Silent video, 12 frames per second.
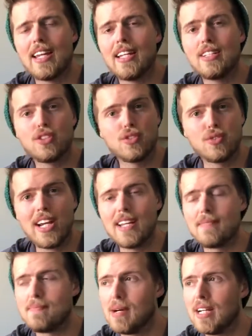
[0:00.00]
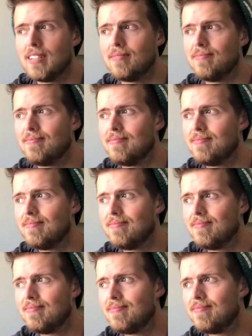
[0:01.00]
And it's great, but
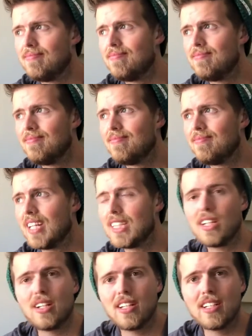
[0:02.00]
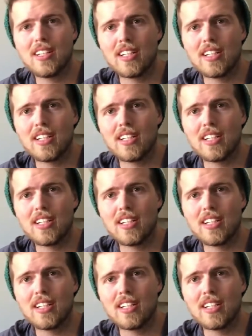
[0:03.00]
that's not,